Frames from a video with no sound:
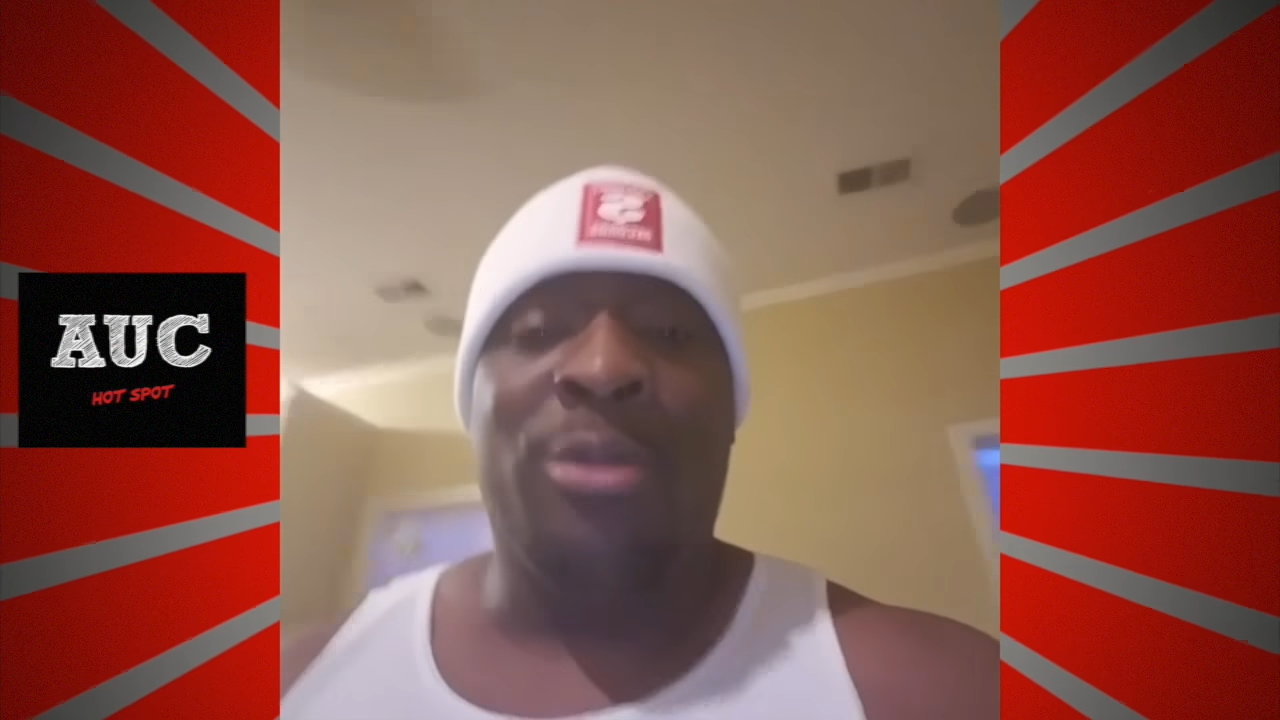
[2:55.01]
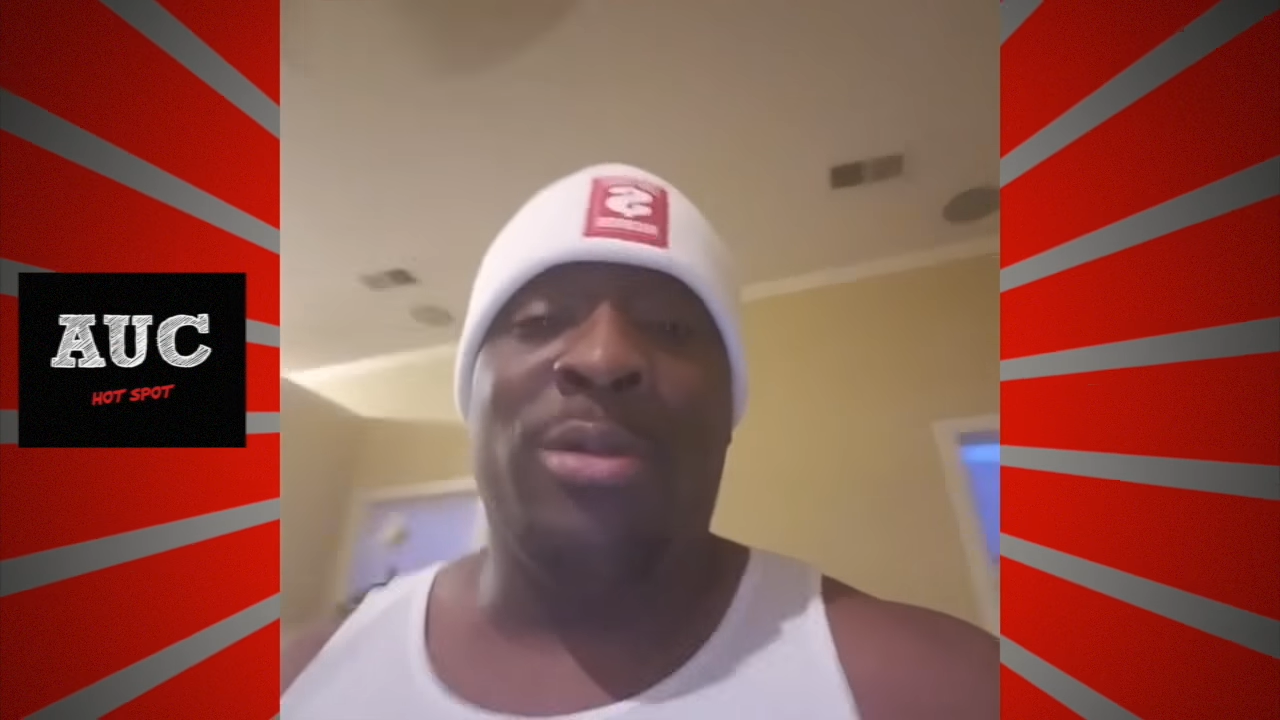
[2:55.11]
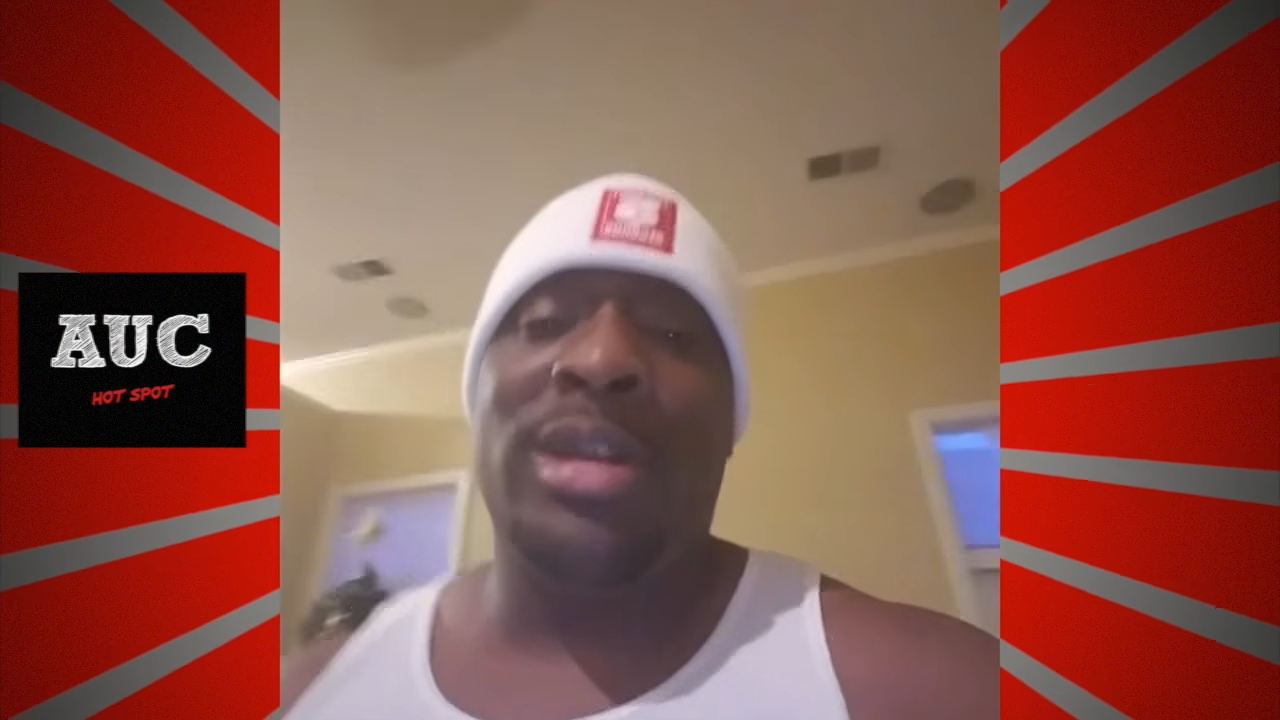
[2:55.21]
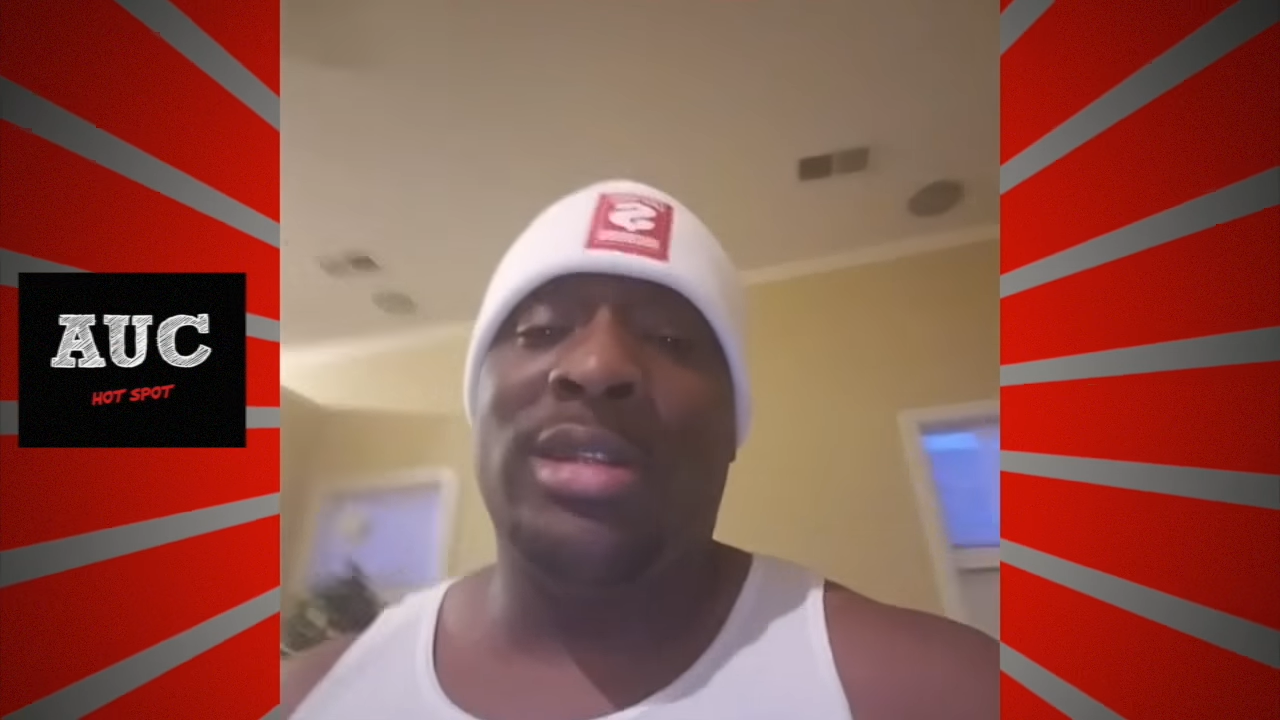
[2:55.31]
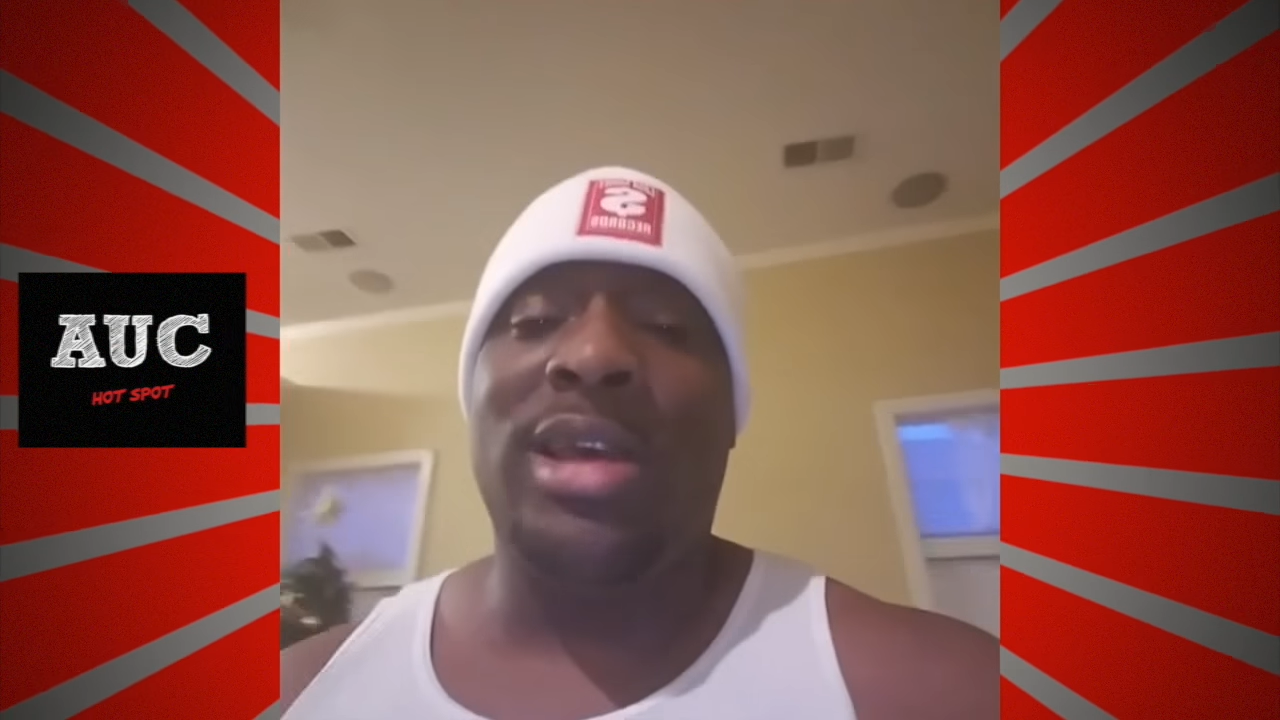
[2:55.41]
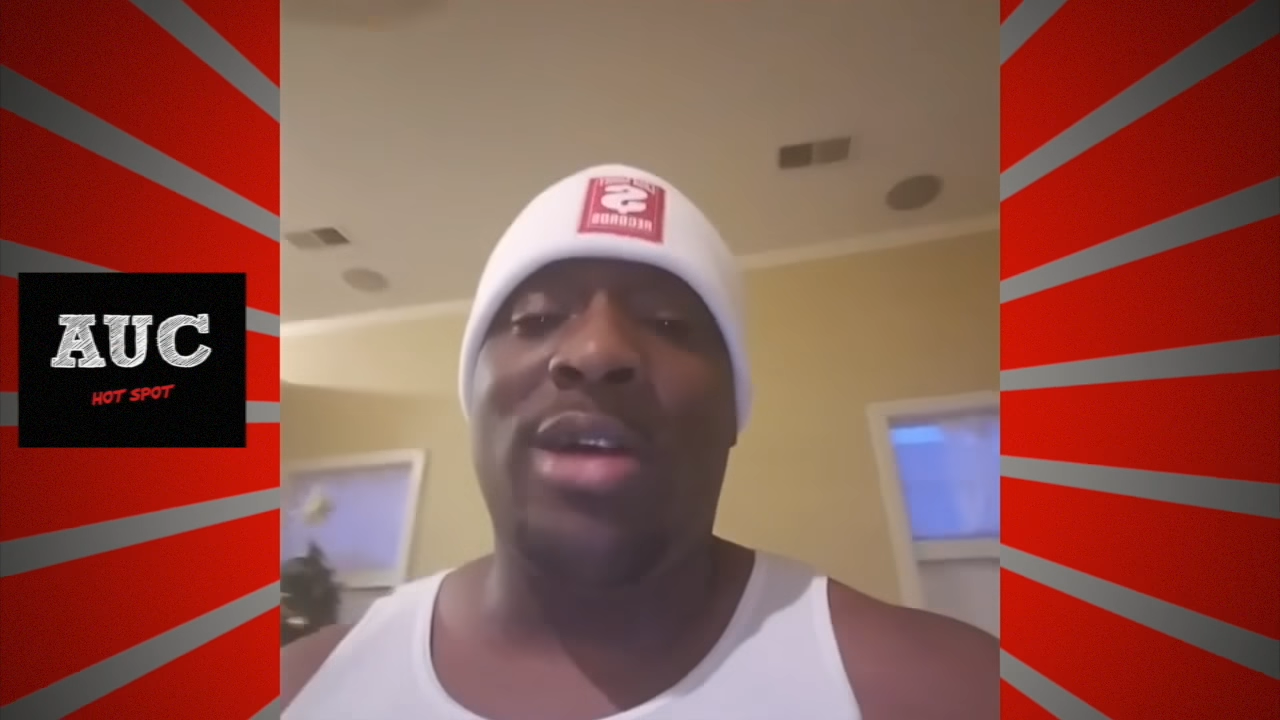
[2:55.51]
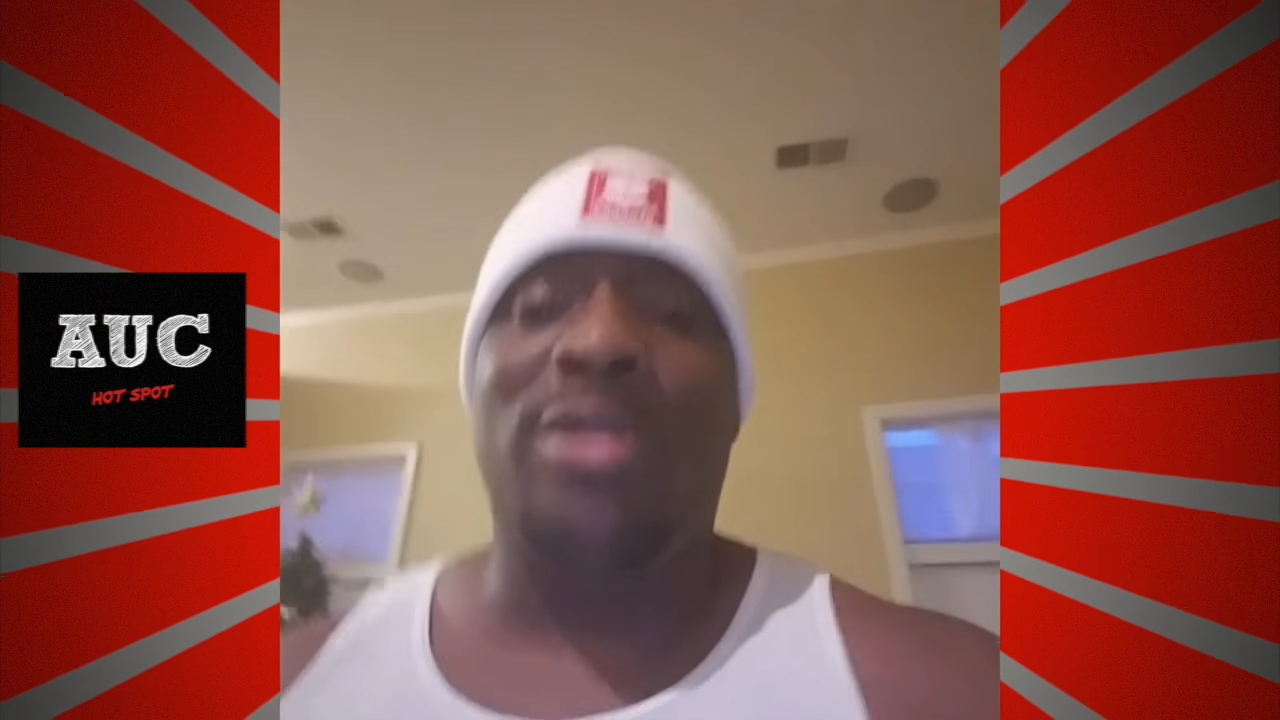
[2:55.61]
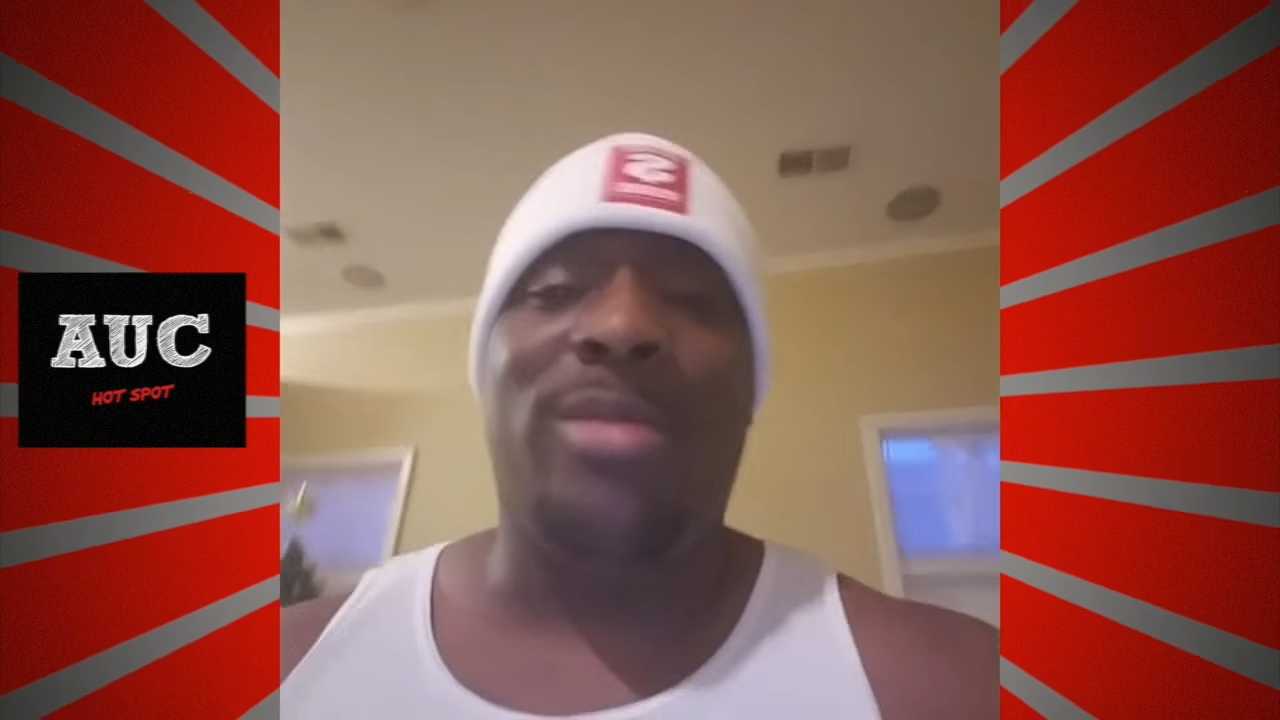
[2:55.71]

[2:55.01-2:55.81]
Real talk,